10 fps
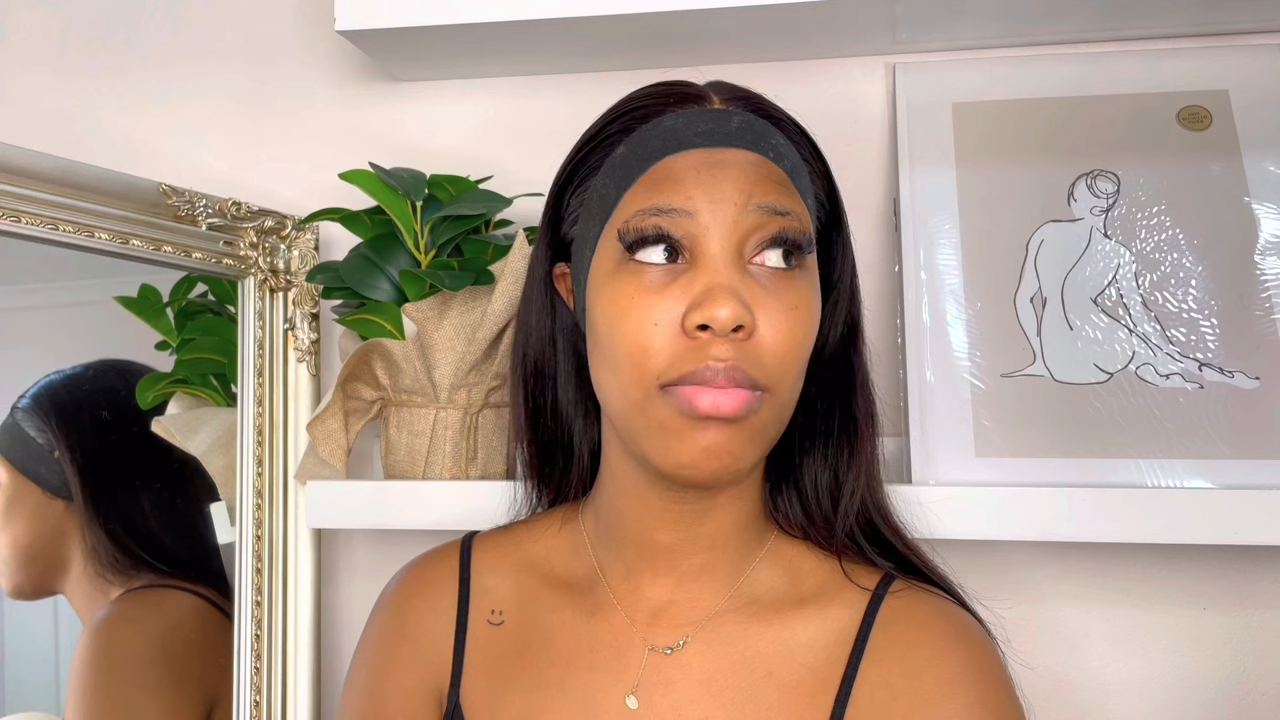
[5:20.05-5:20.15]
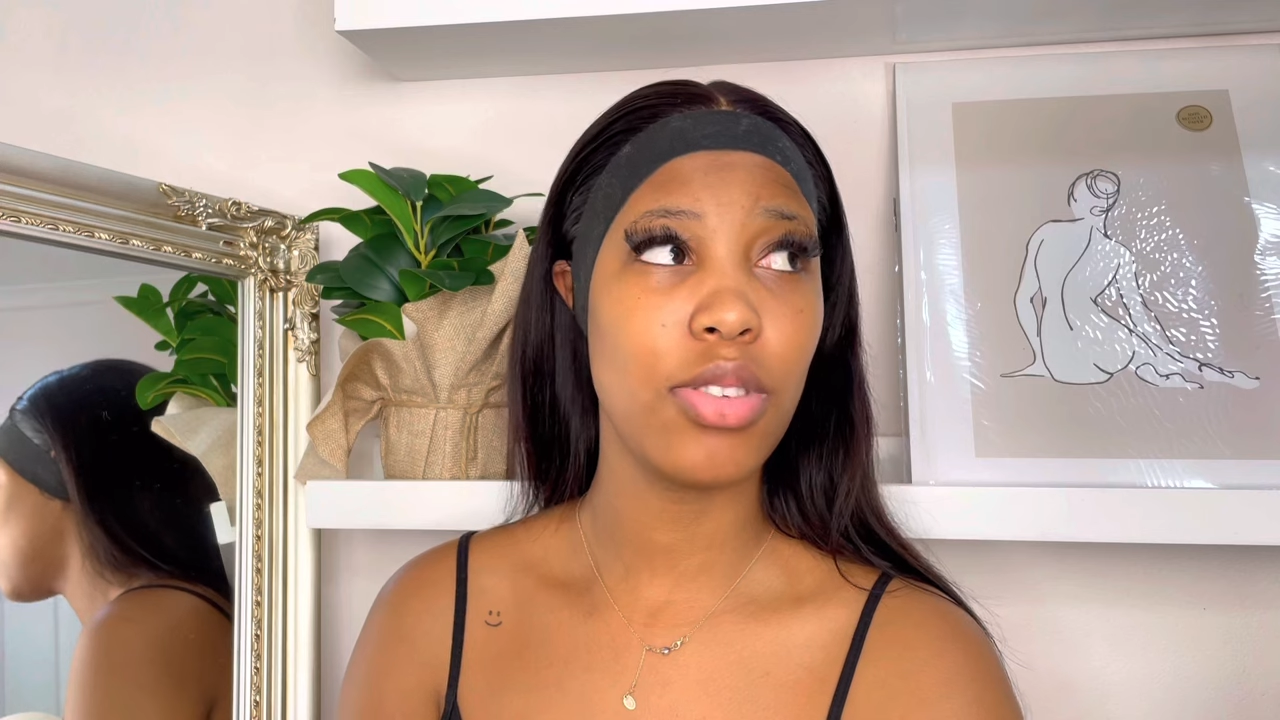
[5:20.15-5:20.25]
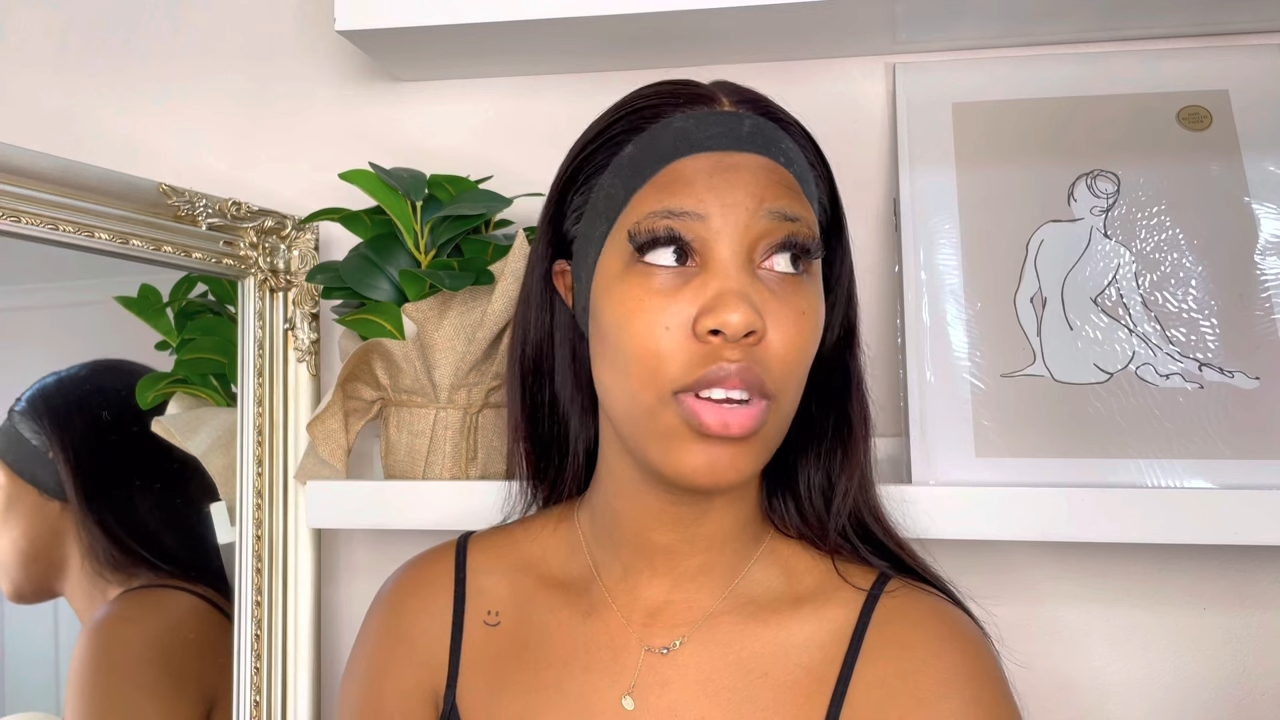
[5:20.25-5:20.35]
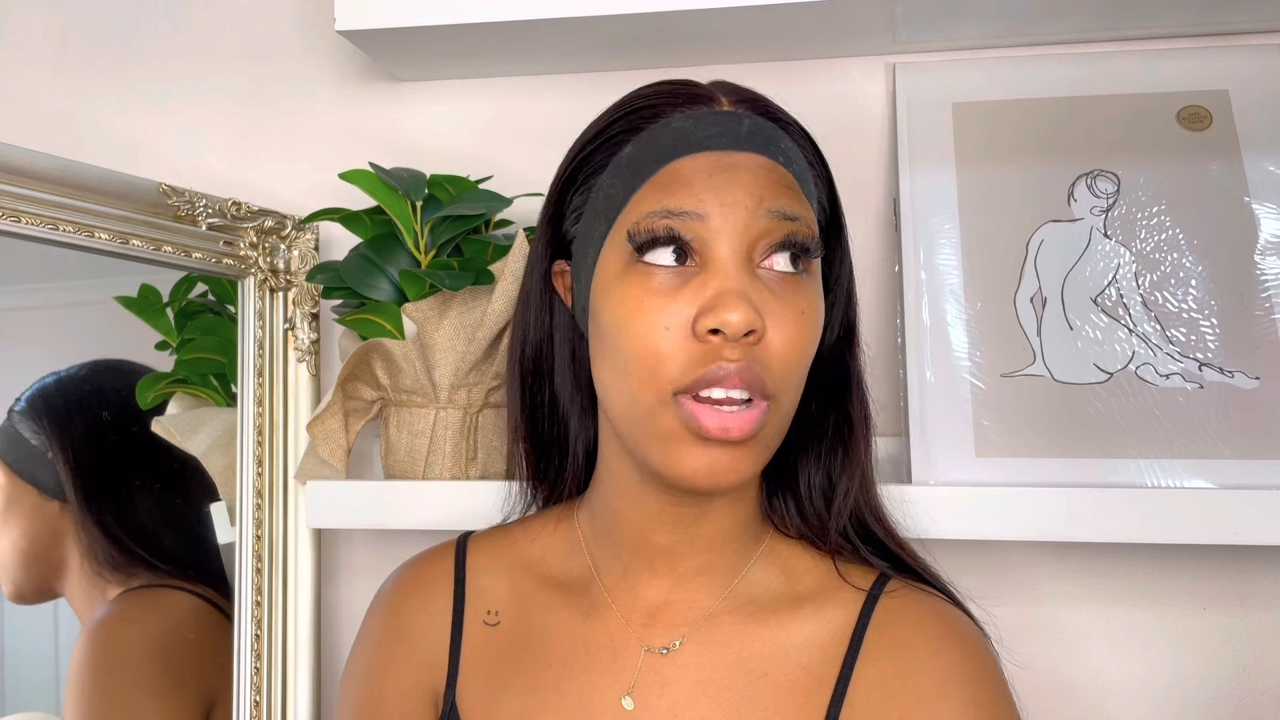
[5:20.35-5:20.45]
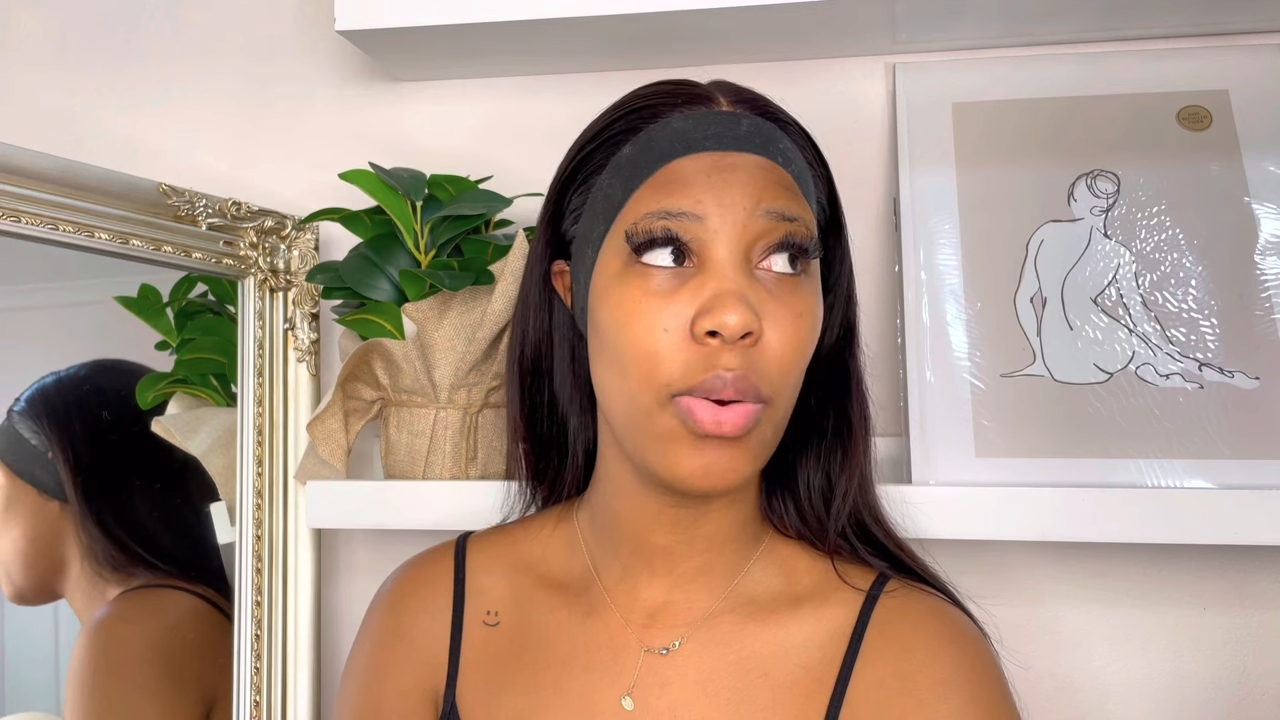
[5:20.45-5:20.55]

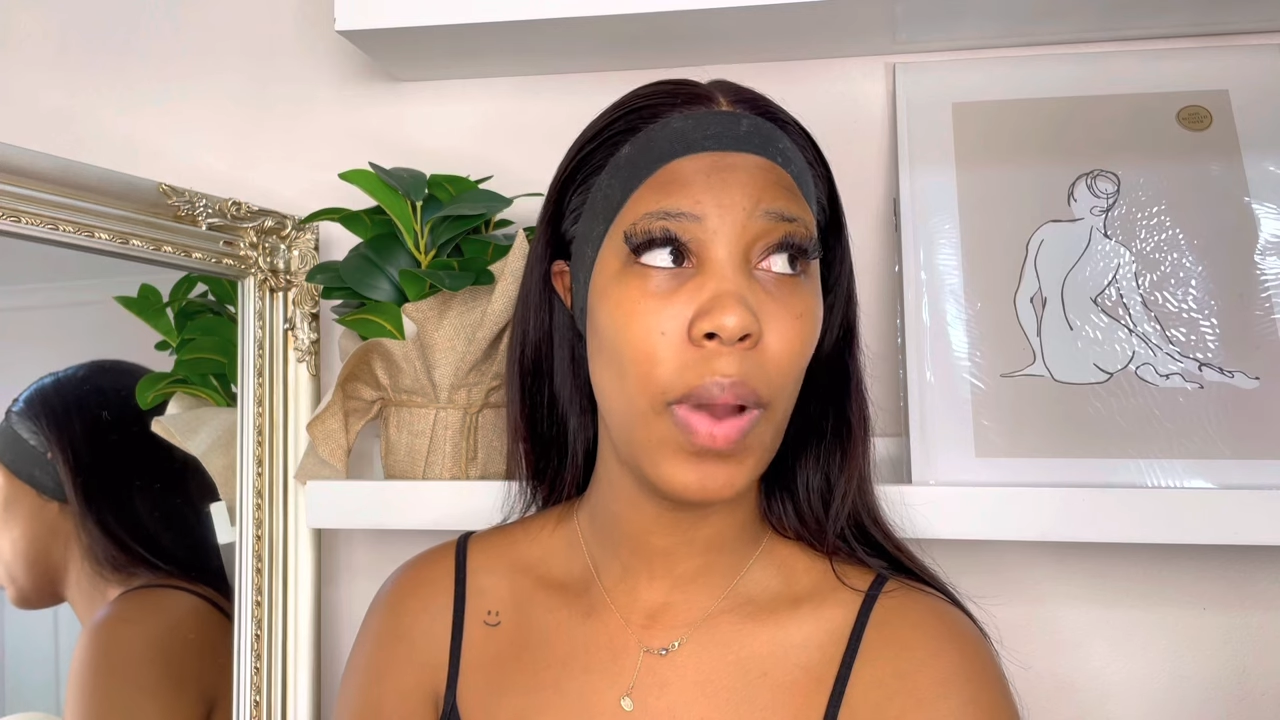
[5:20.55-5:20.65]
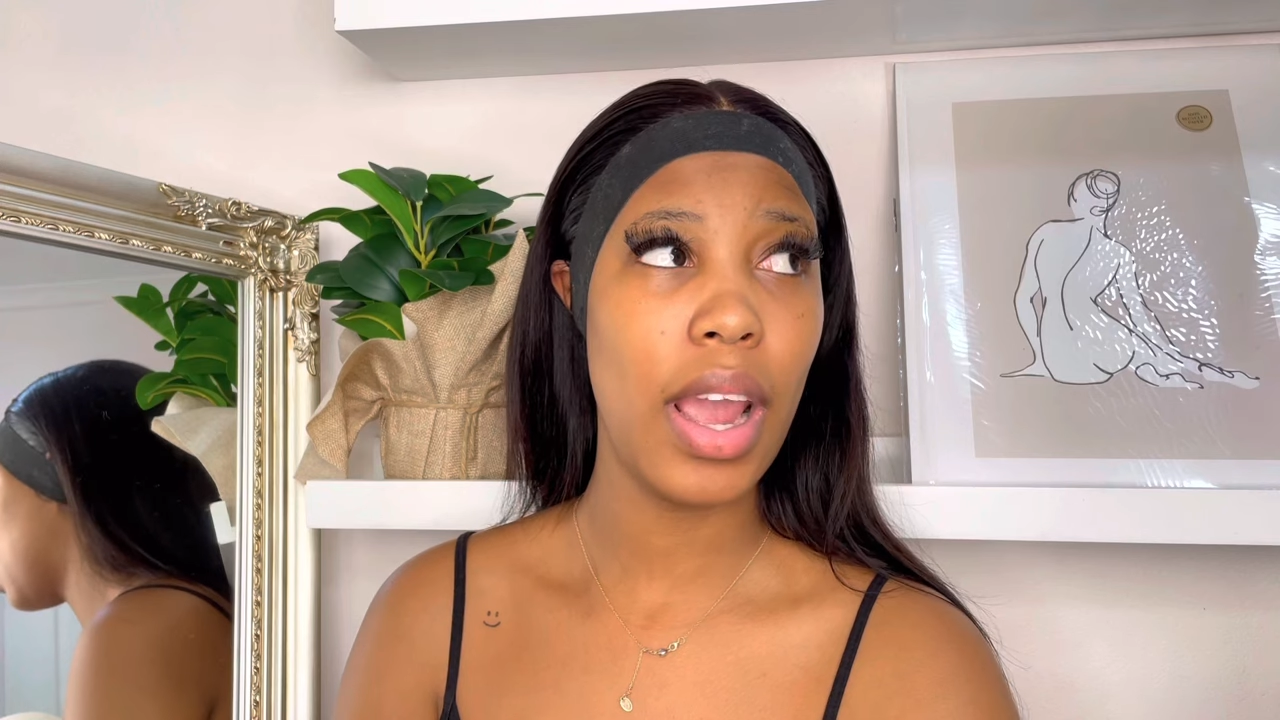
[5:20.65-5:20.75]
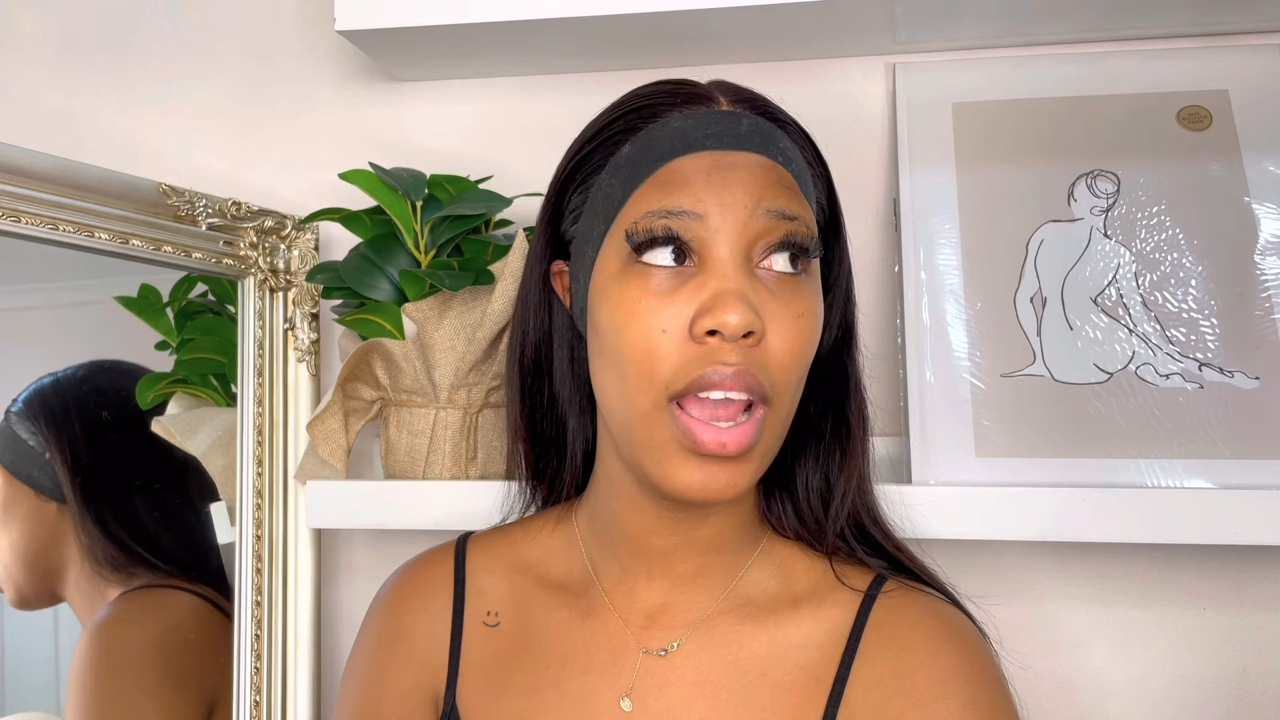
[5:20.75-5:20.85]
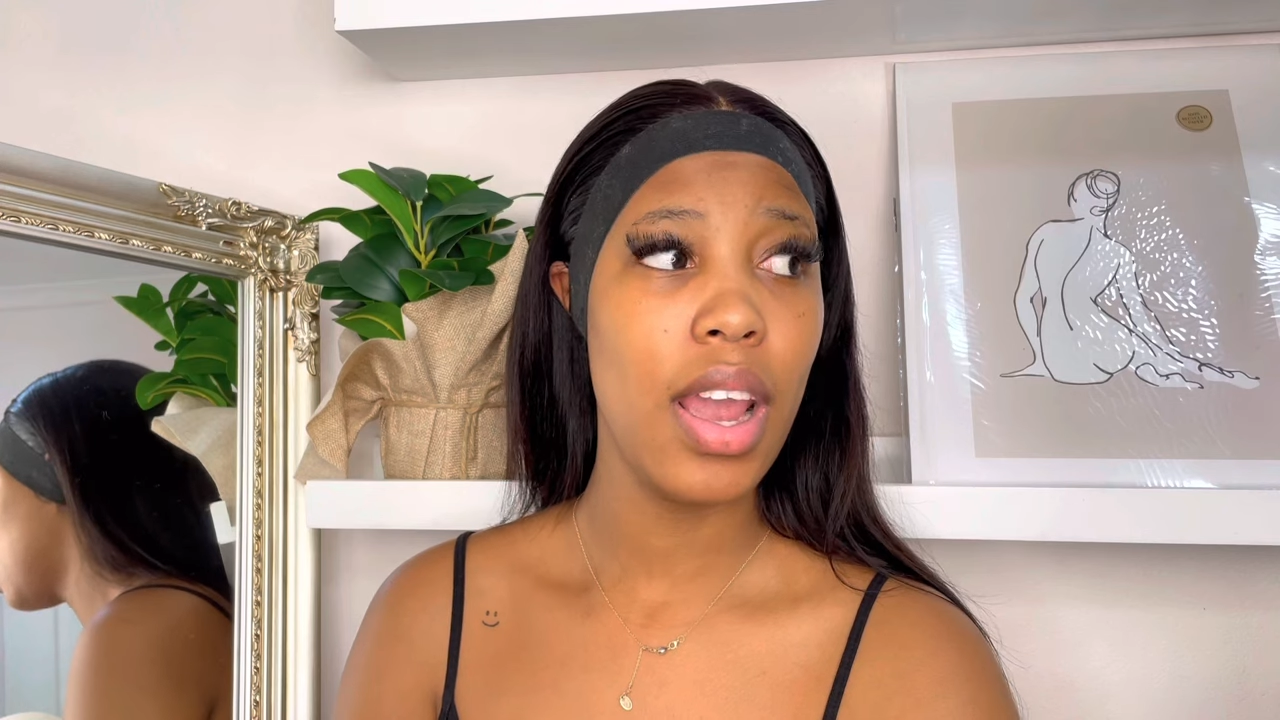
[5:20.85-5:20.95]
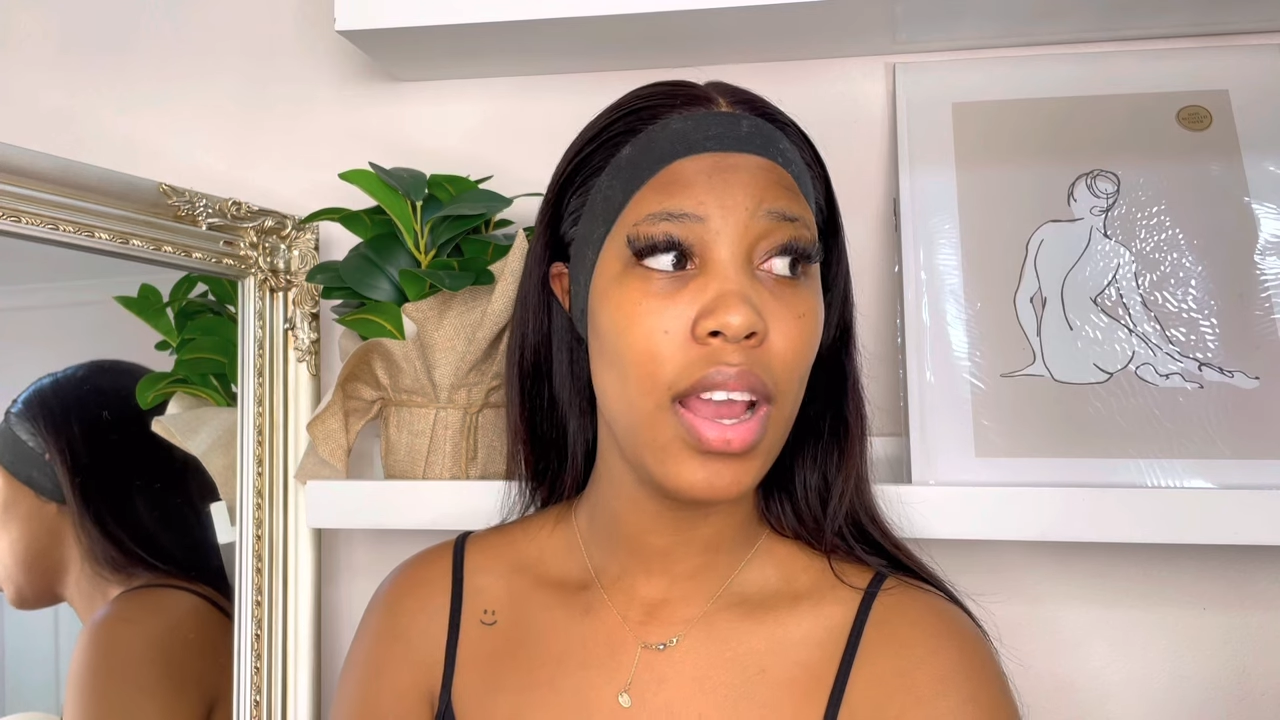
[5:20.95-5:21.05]
still gonna wear